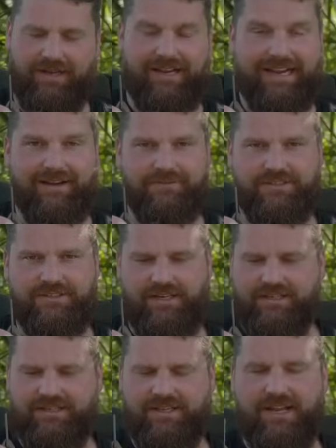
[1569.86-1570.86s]
I have
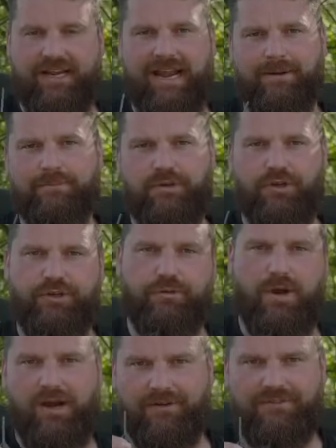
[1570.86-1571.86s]
decided I am going to,
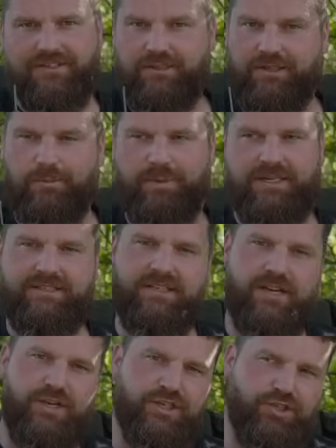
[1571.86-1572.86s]
after this little piece,
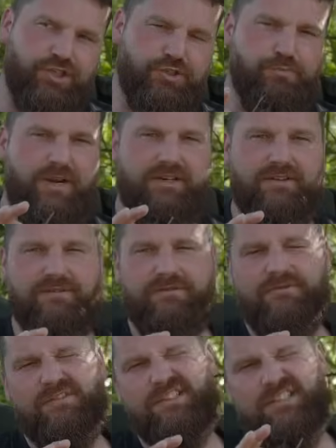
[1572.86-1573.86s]
just spread
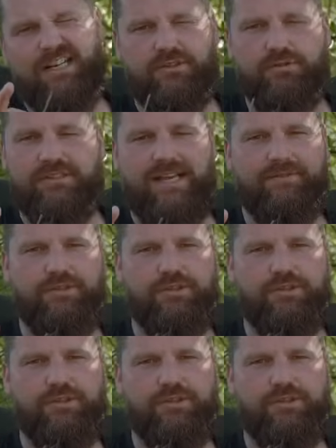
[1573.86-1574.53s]
6 or 7